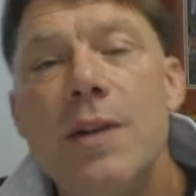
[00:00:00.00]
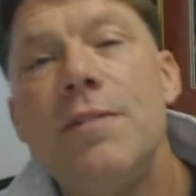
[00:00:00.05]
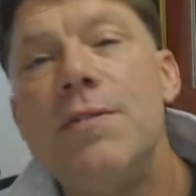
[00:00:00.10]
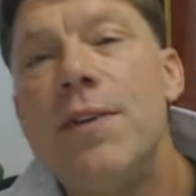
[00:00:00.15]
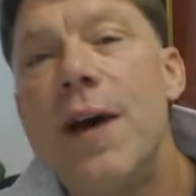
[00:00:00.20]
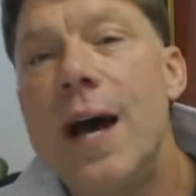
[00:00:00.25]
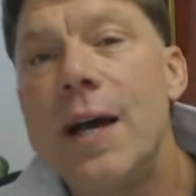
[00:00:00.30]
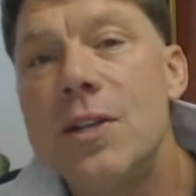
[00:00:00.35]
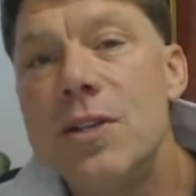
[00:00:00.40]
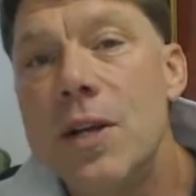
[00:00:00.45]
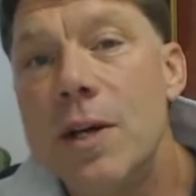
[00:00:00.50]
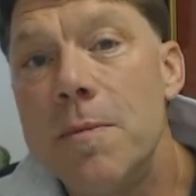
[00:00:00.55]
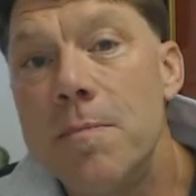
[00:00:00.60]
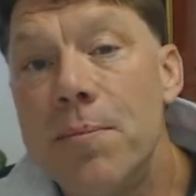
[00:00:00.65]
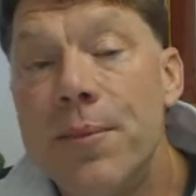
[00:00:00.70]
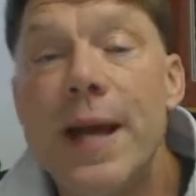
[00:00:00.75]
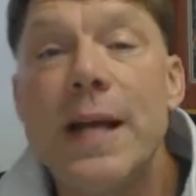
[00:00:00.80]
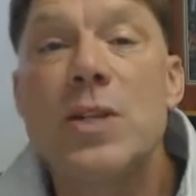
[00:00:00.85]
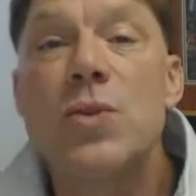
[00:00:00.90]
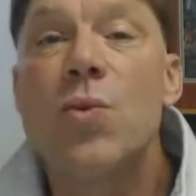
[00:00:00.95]
In fact,
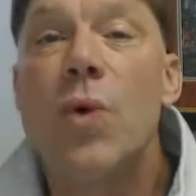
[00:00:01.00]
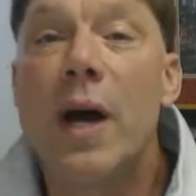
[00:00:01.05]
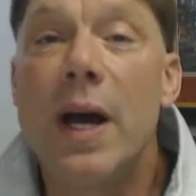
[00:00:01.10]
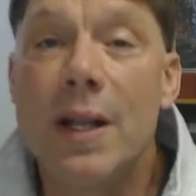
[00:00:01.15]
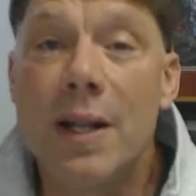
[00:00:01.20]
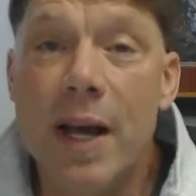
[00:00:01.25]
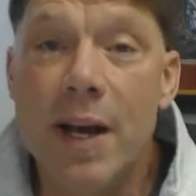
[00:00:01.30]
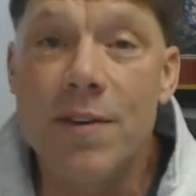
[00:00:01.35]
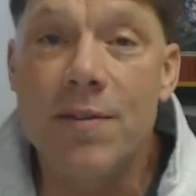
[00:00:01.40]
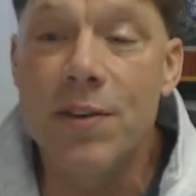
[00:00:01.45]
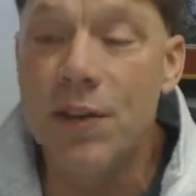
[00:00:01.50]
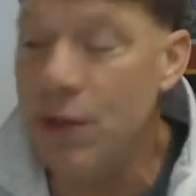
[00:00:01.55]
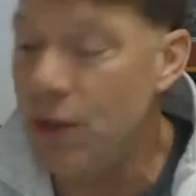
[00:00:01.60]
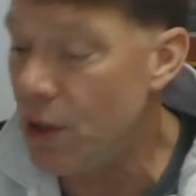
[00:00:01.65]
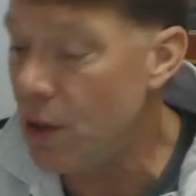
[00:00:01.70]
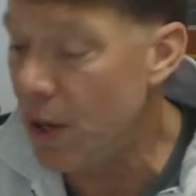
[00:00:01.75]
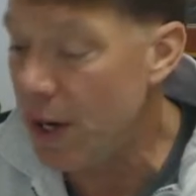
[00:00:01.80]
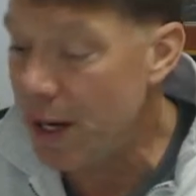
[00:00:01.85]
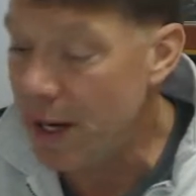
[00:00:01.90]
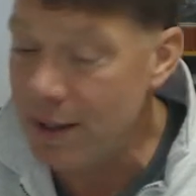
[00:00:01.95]
that's why I'd like for you
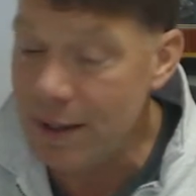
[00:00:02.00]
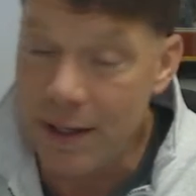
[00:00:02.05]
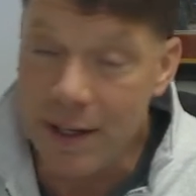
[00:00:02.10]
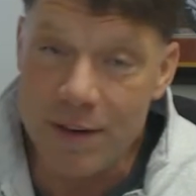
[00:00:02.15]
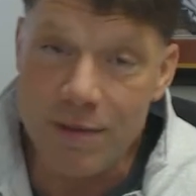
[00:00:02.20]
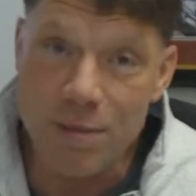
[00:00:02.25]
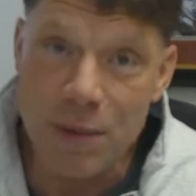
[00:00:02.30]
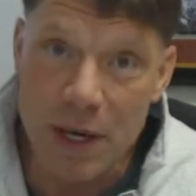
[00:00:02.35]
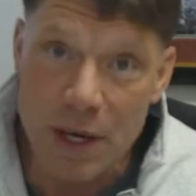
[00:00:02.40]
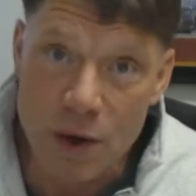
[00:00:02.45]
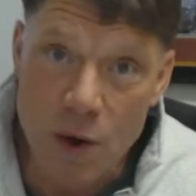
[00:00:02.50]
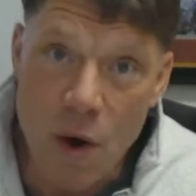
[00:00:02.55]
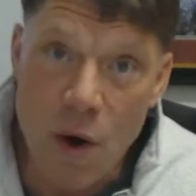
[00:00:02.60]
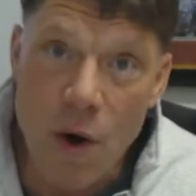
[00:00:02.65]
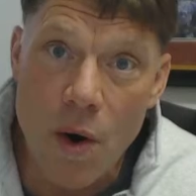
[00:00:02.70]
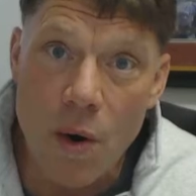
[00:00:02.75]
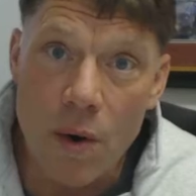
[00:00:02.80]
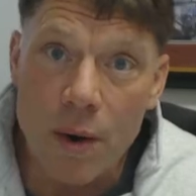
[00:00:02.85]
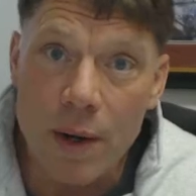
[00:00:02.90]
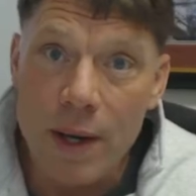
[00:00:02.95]
to go ahead and give me a
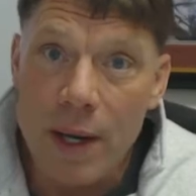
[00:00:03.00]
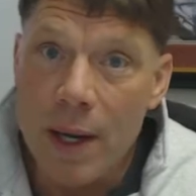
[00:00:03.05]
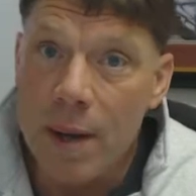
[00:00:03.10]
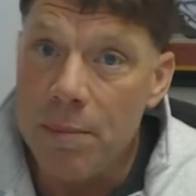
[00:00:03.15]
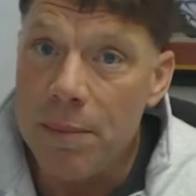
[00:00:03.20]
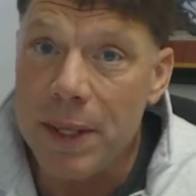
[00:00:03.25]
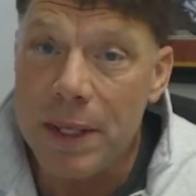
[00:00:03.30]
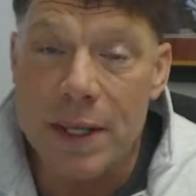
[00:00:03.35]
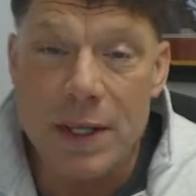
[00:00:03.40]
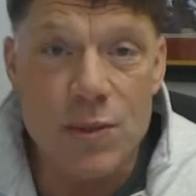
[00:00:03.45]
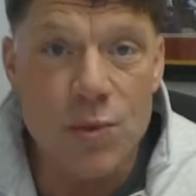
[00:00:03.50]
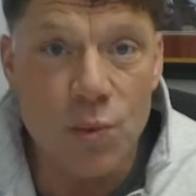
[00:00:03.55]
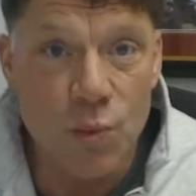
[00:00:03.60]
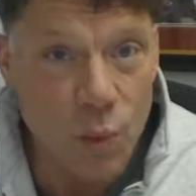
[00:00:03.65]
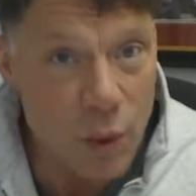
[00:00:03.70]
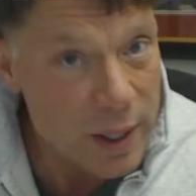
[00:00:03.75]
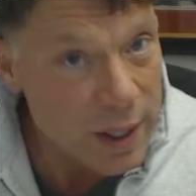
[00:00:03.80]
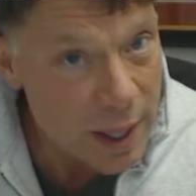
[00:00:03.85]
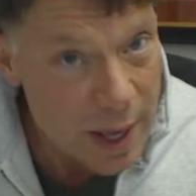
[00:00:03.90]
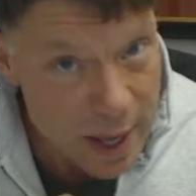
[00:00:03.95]
call, because
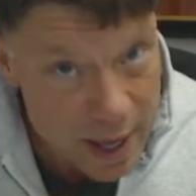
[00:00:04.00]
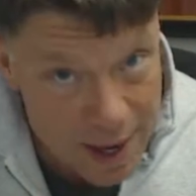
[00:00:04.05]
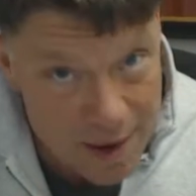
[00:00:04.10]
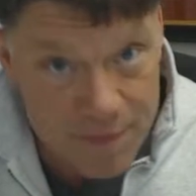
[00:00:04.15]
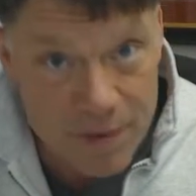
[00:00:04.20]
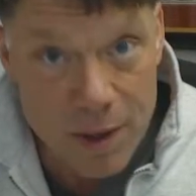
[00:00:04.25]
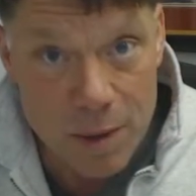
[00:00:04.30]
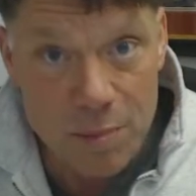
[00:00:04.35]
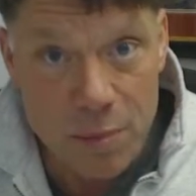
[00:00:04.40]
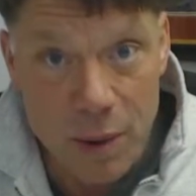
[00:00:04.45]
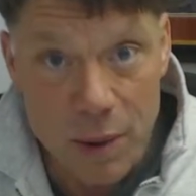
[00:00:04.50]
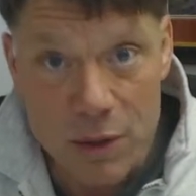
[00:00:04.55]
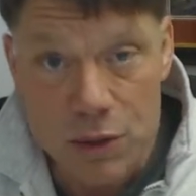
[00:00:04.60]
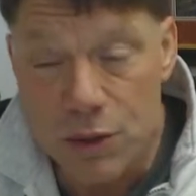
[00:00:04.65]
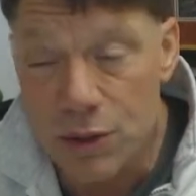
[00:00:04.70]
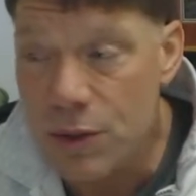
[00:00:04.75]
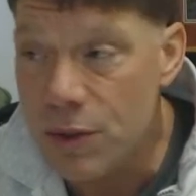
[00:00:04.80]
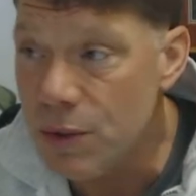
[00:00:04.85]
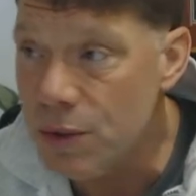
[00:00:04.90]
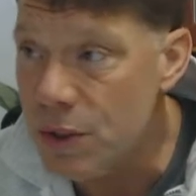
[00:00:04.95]
whatever
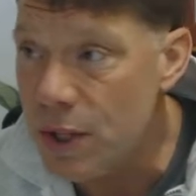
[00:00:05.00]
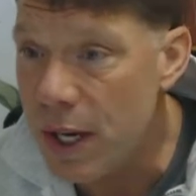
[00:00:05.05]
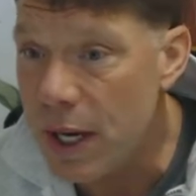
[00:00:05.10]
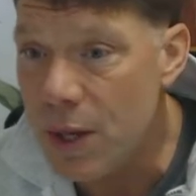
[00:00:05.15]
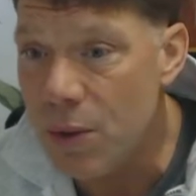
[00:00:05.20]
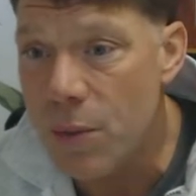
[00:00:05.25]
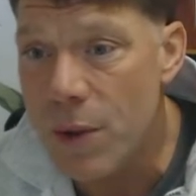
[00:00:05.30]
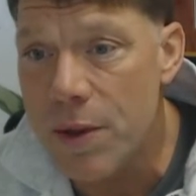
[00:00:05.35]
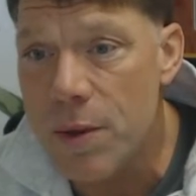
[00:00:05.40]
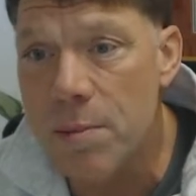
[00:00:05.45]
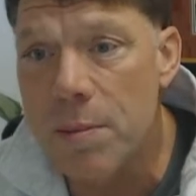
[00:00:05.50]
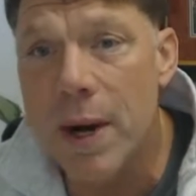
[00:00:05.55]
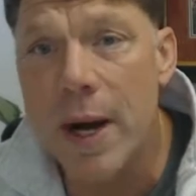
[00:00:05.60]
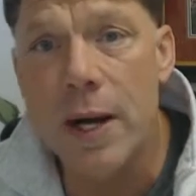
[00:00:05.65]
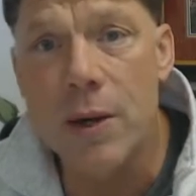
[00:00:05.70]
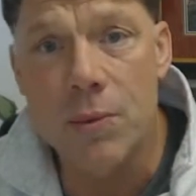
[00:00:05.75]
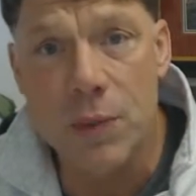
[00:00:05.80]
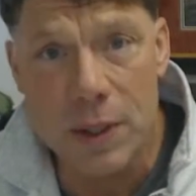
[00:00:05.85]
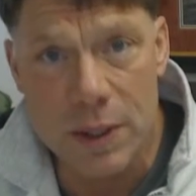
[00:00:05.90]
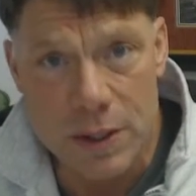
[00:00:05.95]
approach you do take, whether
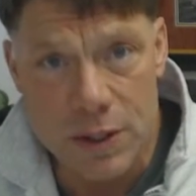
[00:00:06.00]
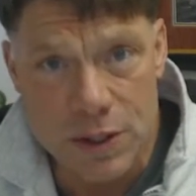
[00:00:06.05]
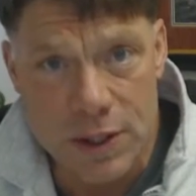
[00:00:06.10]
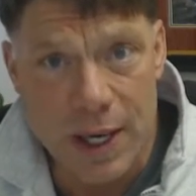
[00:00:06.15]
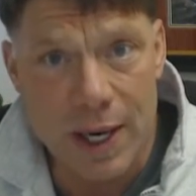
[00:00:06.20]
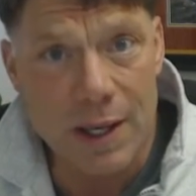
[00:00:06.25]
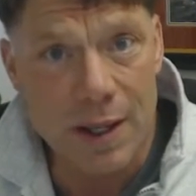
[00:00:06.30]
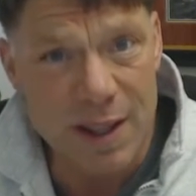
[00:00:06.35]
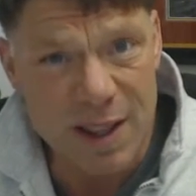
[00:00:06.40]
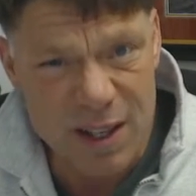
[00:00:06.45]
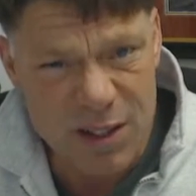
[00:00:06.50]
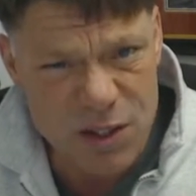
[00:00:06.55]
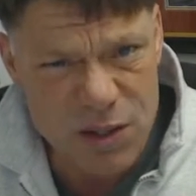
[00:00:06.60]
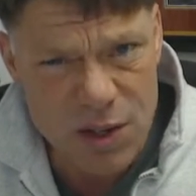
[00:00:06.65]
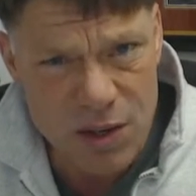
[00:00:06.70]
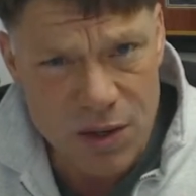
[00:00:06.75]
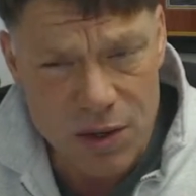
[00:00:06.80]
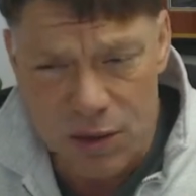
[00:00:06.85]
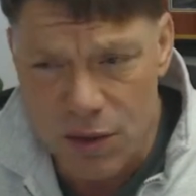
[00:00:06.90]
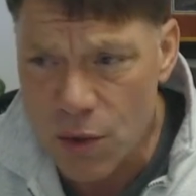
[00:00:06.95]
buying real estate, the
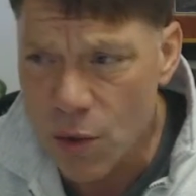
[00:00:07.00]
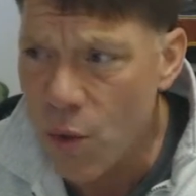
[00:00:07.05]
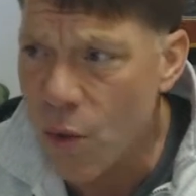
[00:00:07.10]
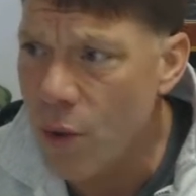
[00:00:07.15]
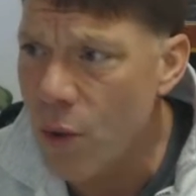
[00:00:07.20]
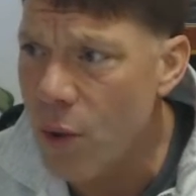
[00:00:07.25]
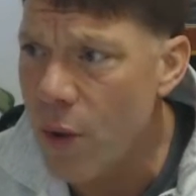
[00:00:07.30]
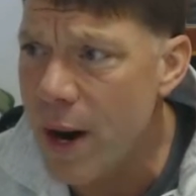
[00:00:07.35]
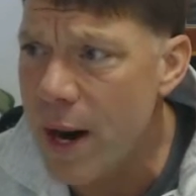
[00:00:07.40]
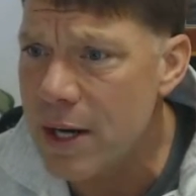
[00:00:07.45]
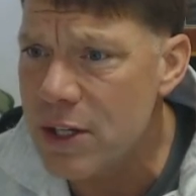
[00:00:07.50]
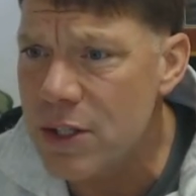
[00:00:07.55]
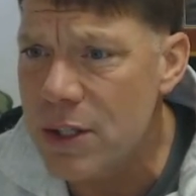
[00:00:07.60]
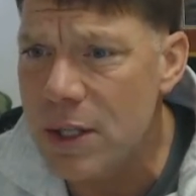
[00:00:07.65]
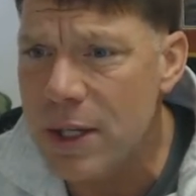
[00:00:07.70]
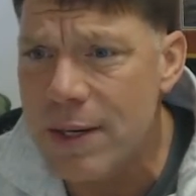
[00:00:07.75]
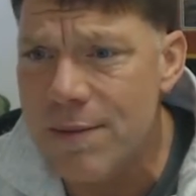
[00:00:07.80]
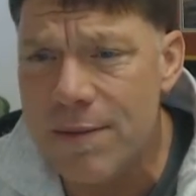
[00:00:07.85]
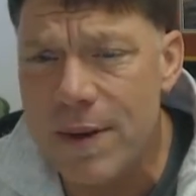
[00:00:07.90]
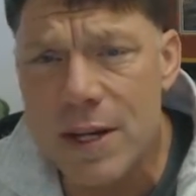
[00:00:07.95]
dirt, or
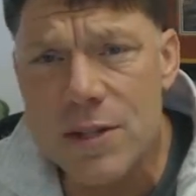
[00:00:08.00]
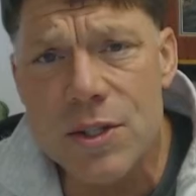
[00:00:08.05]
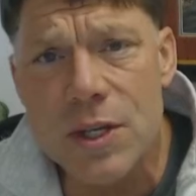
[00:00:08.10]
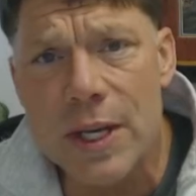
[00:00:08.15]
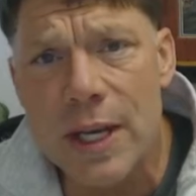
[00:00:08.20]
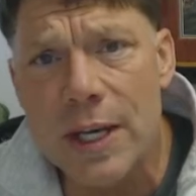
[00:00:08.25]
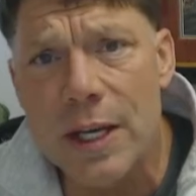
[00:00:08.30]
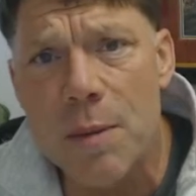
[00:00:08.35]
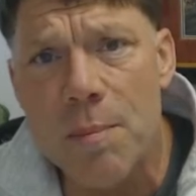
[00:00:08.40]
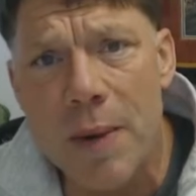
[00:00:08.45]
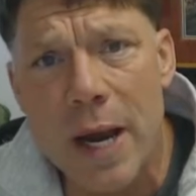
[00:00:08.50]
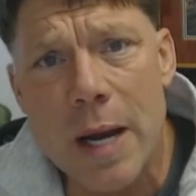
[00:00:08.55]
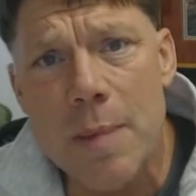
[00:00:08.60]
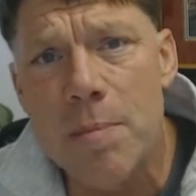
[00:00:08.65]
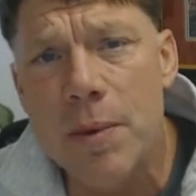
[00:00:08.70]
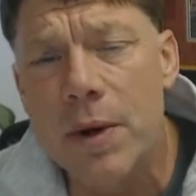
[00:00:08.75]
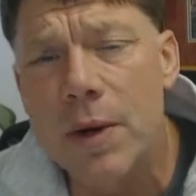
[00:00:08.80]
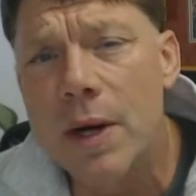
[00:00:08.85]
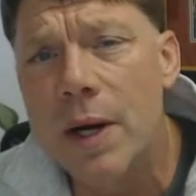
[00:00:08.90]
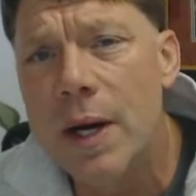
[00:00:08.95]
actually investing into
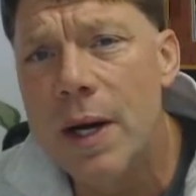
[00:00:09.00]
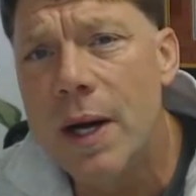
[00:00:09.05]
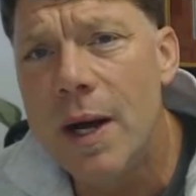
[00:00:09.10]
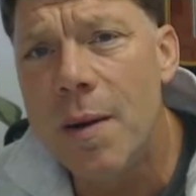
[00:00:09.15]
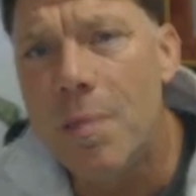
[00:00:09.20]
paper,